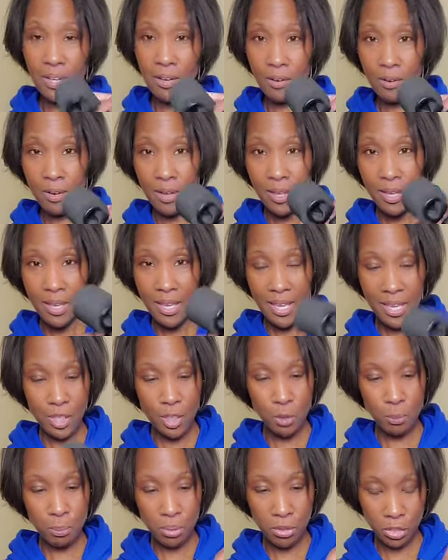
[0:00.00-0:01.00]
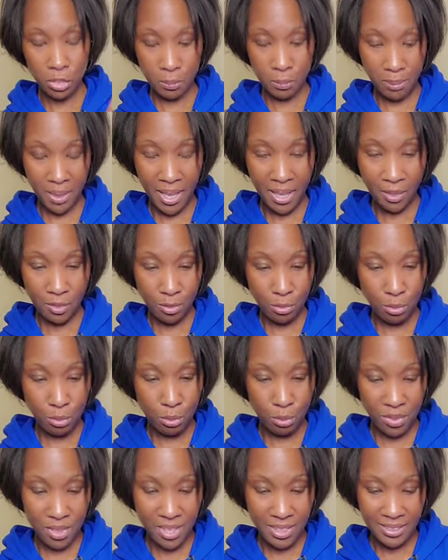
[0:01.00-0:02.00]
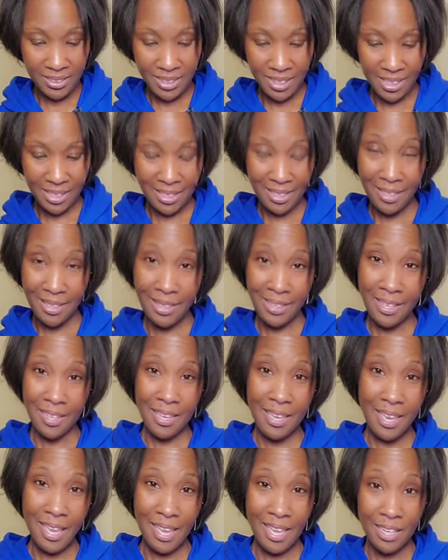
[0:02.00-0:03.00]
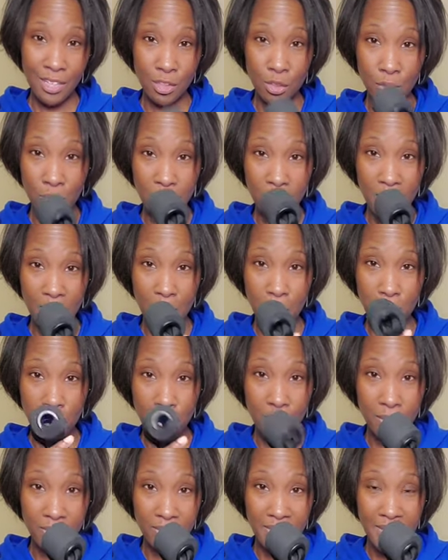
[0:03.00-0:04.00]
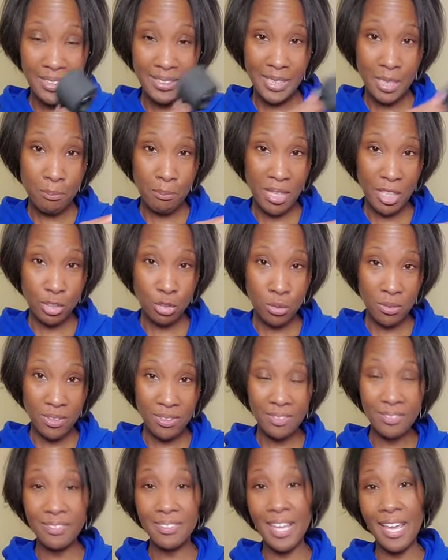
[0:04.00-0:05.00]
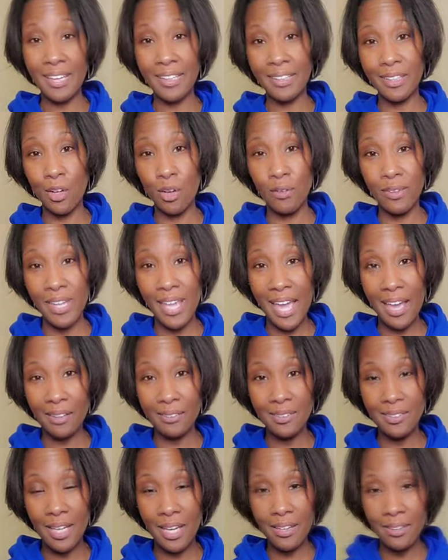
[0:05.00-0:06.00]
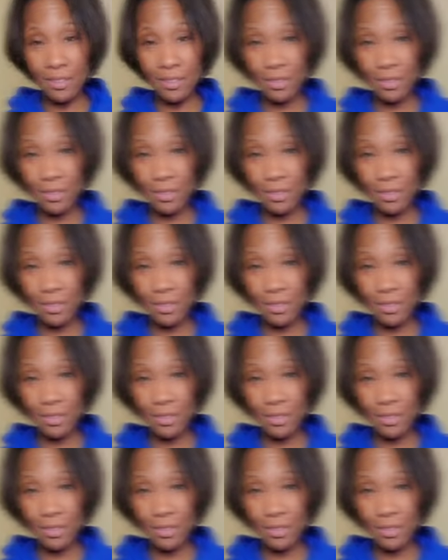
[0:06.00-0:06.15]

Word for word: here and you put your band through this, and you'll then put this and make sure this is dangling on the outside